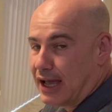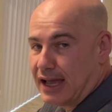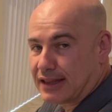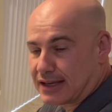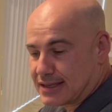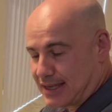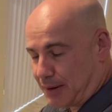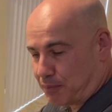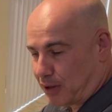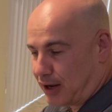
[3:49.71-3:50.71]
And the
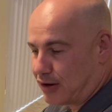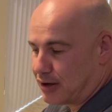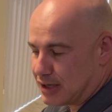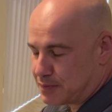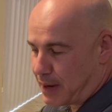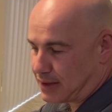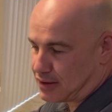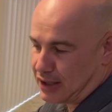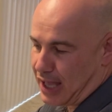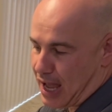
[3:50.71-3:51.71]
cassette player is
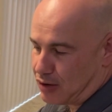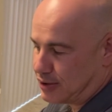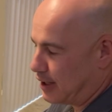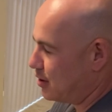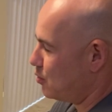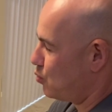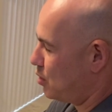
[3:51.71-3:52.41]
basically how data